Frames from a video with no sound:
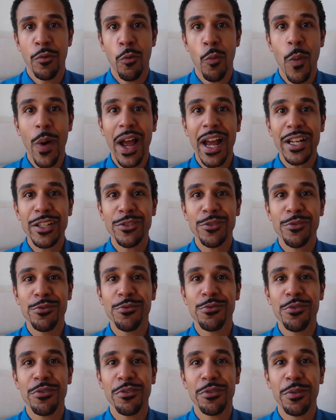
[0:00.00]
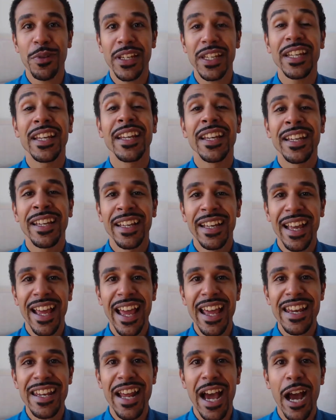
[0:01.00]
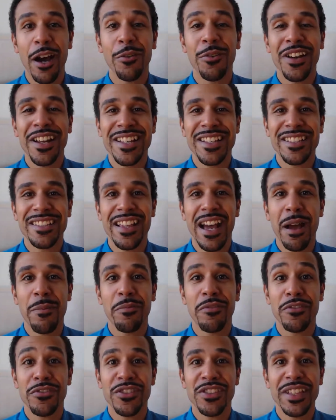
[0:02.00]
1, 2, 3, and now it's time for